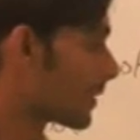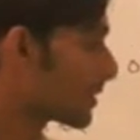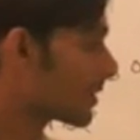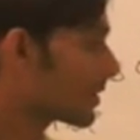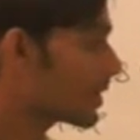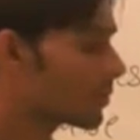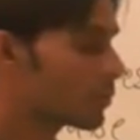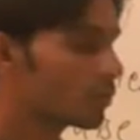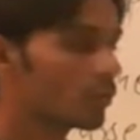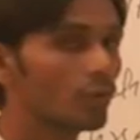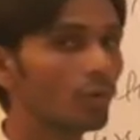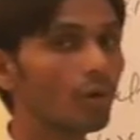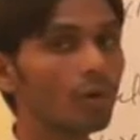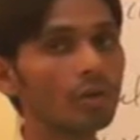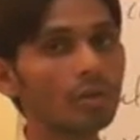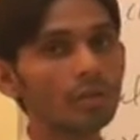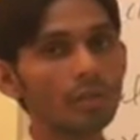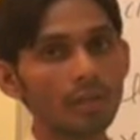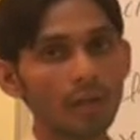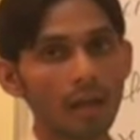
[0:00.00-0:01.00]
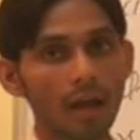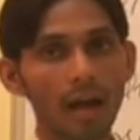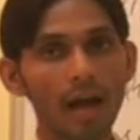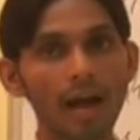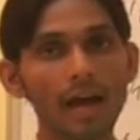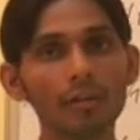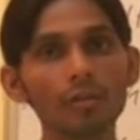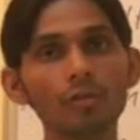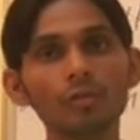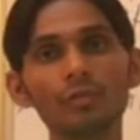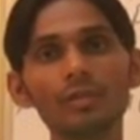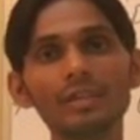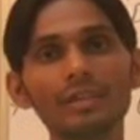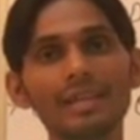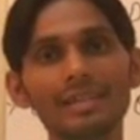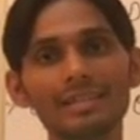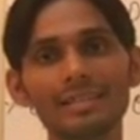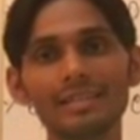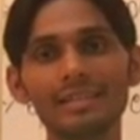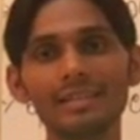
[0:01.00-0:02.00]
She should not argue with
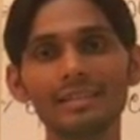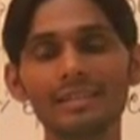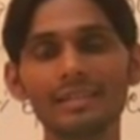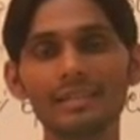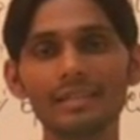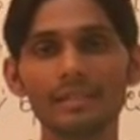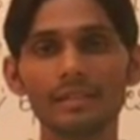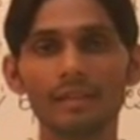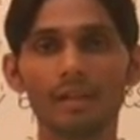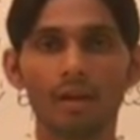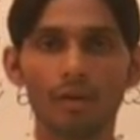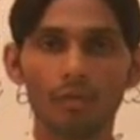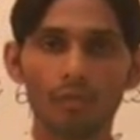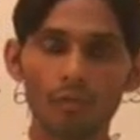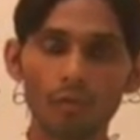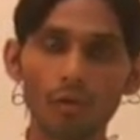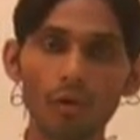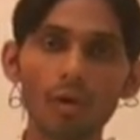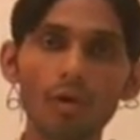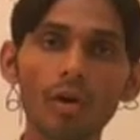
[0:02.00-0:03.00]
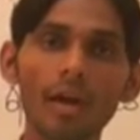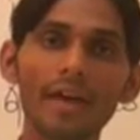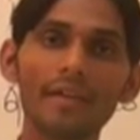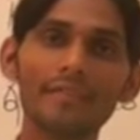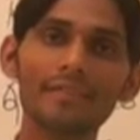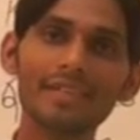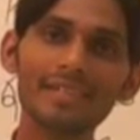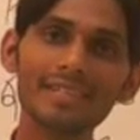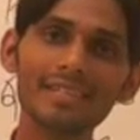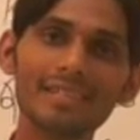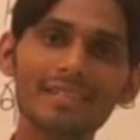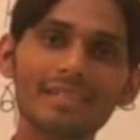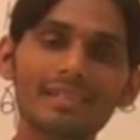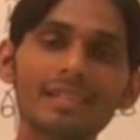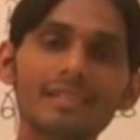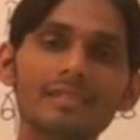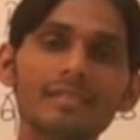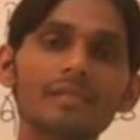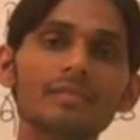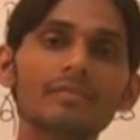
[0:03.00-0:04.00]
the seniors, follow every
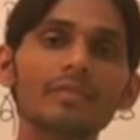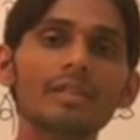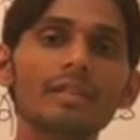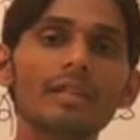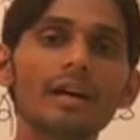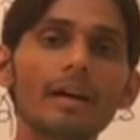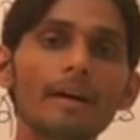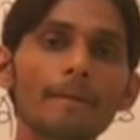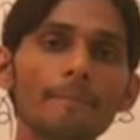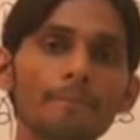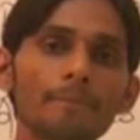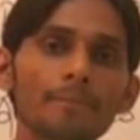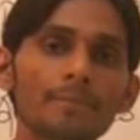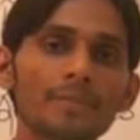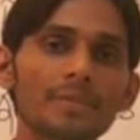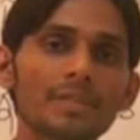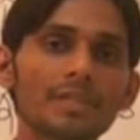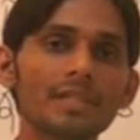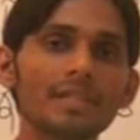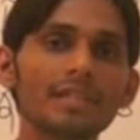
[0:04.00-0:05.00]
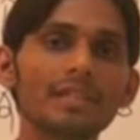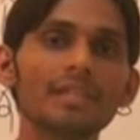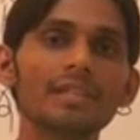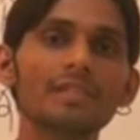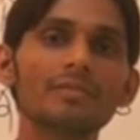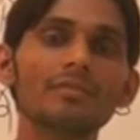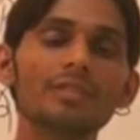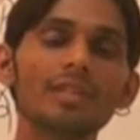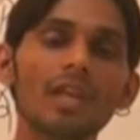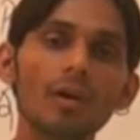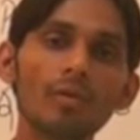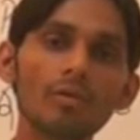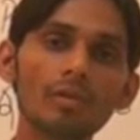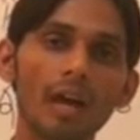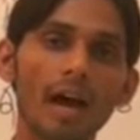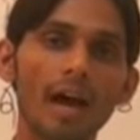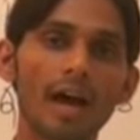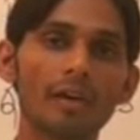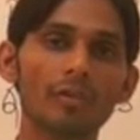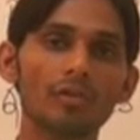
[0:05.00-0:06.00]
instruction with the seniors without
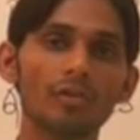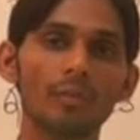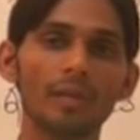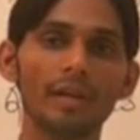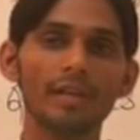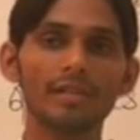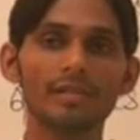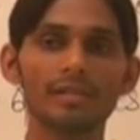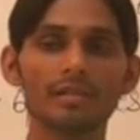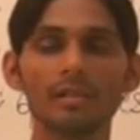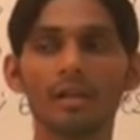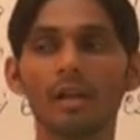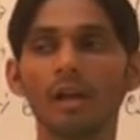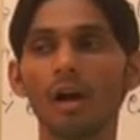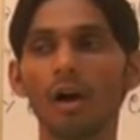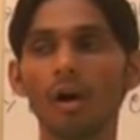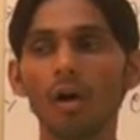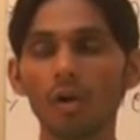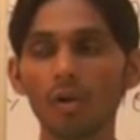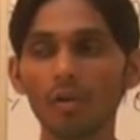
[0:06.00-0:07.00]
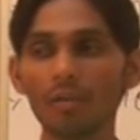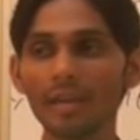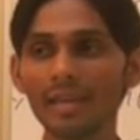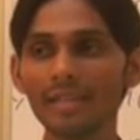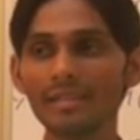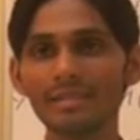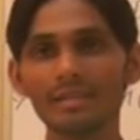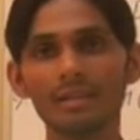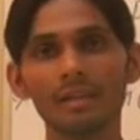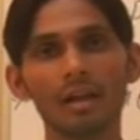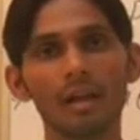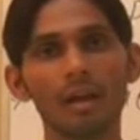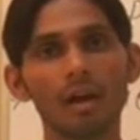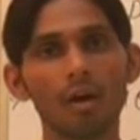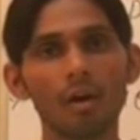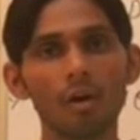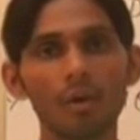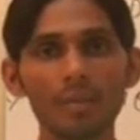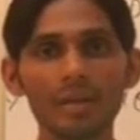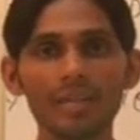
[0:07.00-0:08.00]
arguments. Always
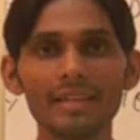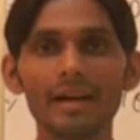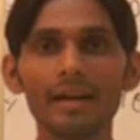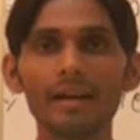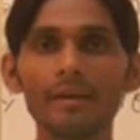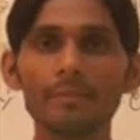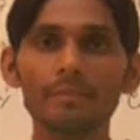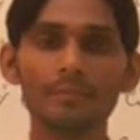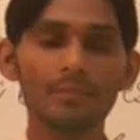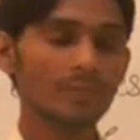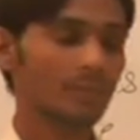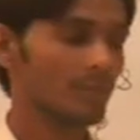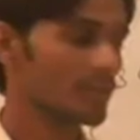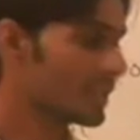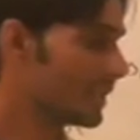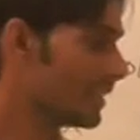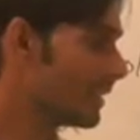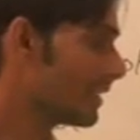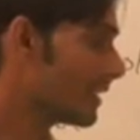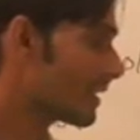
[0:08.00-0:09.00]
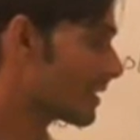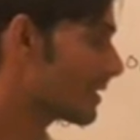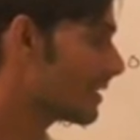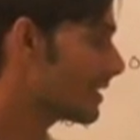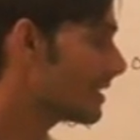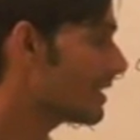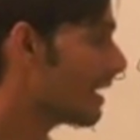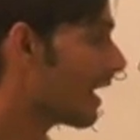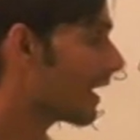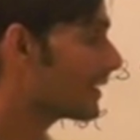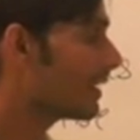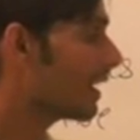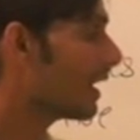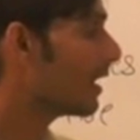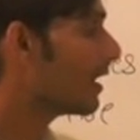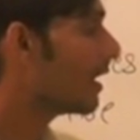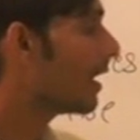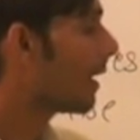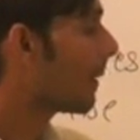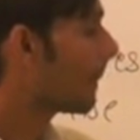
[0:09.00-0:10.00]
obey the seniors. These are
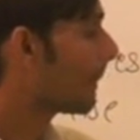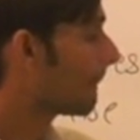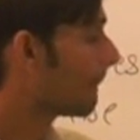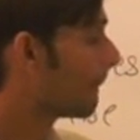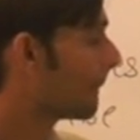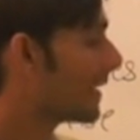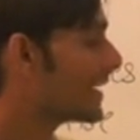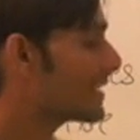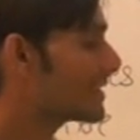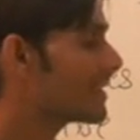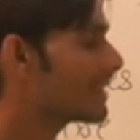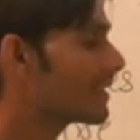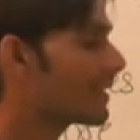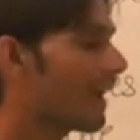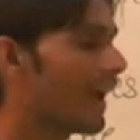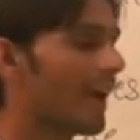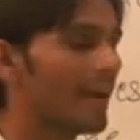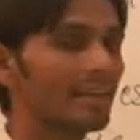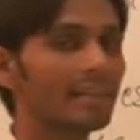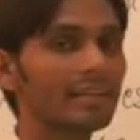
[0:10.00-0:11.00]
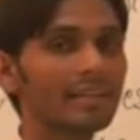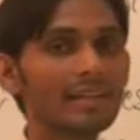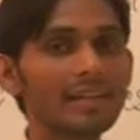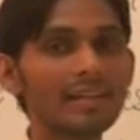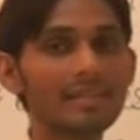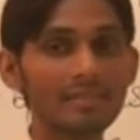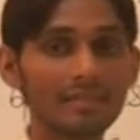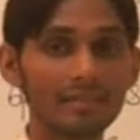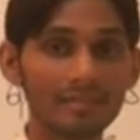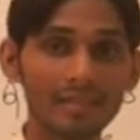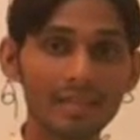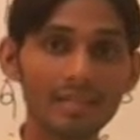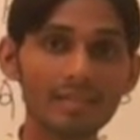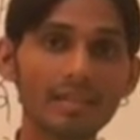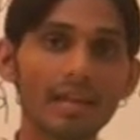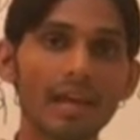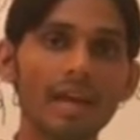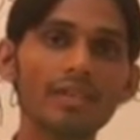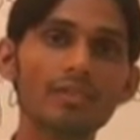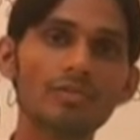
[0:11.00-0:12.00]
the basic etiquettes nurse
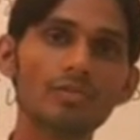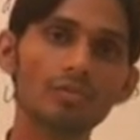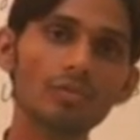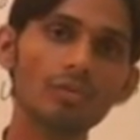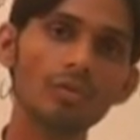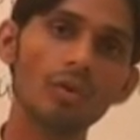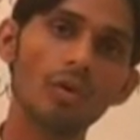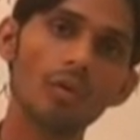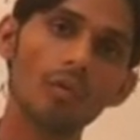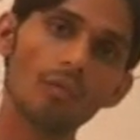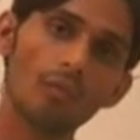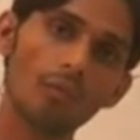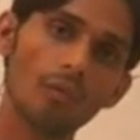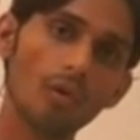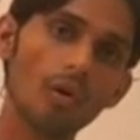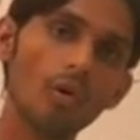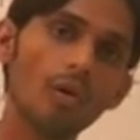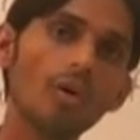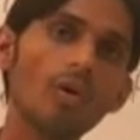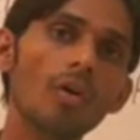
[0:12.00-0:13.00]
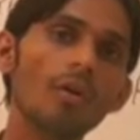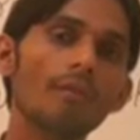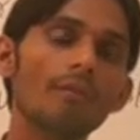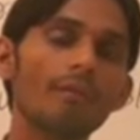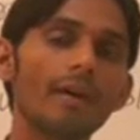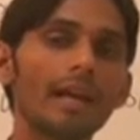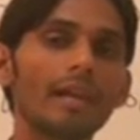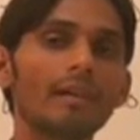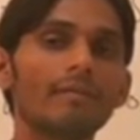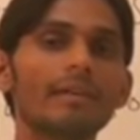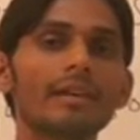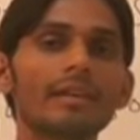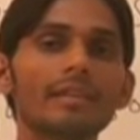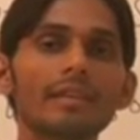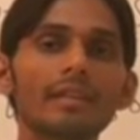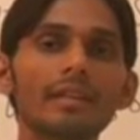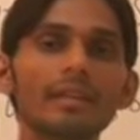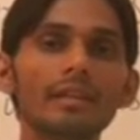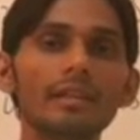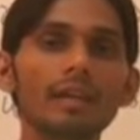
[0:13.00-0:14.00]
has to follow while
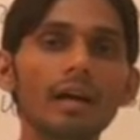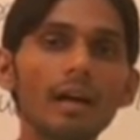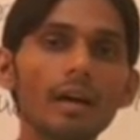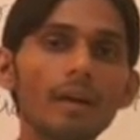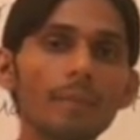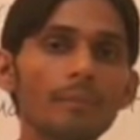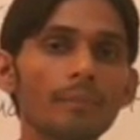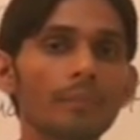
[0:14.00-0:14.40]
working in the